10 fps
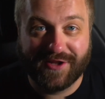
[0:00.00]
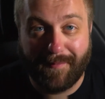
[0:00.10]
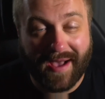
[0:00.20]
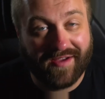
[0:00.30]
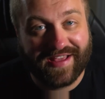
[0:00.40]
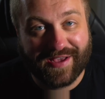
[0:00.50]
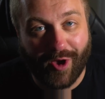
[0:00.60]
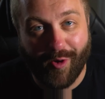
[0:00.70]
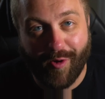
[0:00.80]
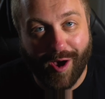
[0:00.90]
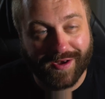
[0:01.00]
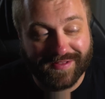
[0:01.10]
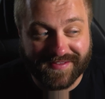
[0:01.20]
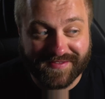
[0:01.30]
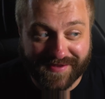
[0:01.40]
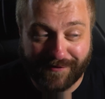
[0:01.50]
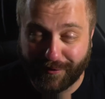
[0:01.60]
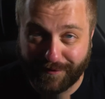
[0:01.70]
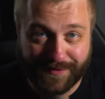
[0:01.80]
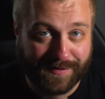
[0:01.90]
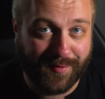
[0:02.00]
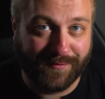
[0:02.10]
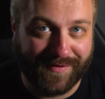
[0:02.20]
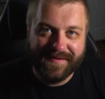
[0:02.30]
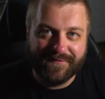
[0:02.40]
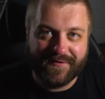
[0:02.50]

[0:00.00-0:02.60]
that are about to hit Gohan. It's in several of these movies.